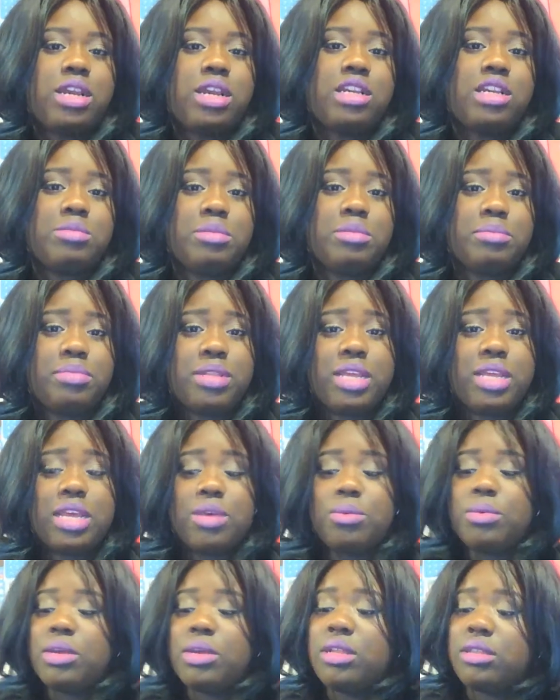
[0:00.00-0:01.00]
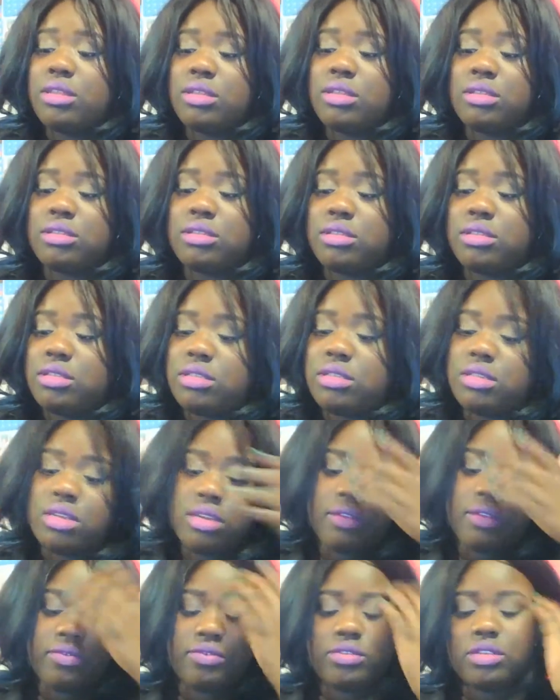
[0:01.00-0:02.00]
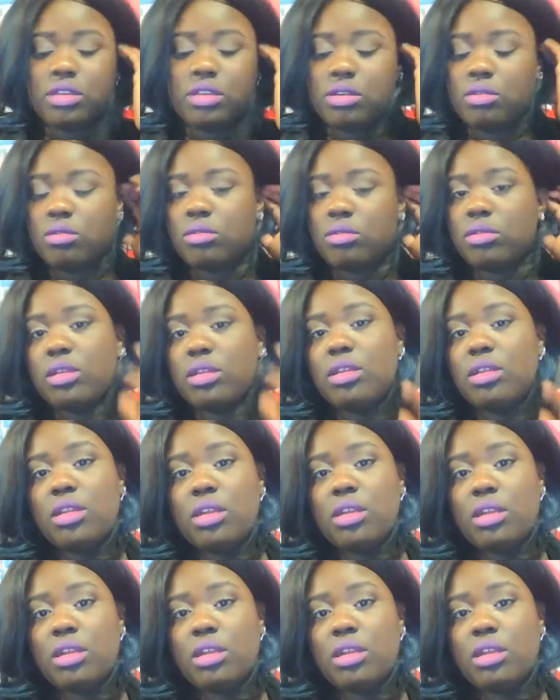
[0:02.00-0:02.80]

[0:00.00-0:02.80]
hair has been played with and stuff, so